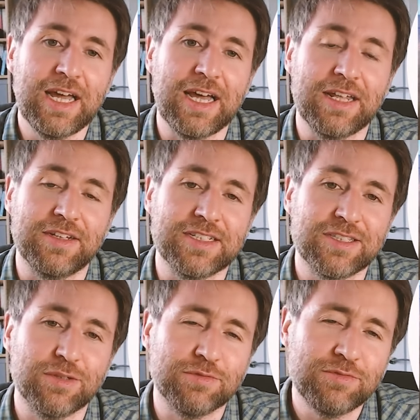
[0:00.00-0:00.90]
And
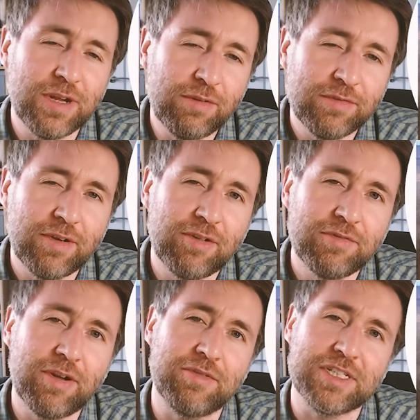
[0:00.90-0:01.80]
it's those very,
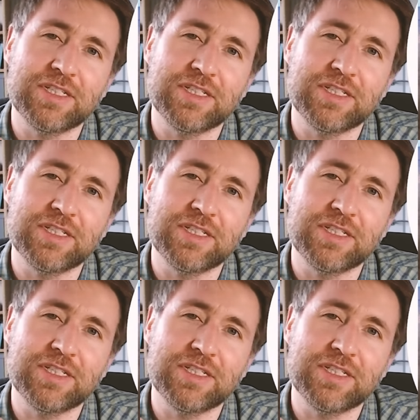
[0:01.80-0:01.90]
very, very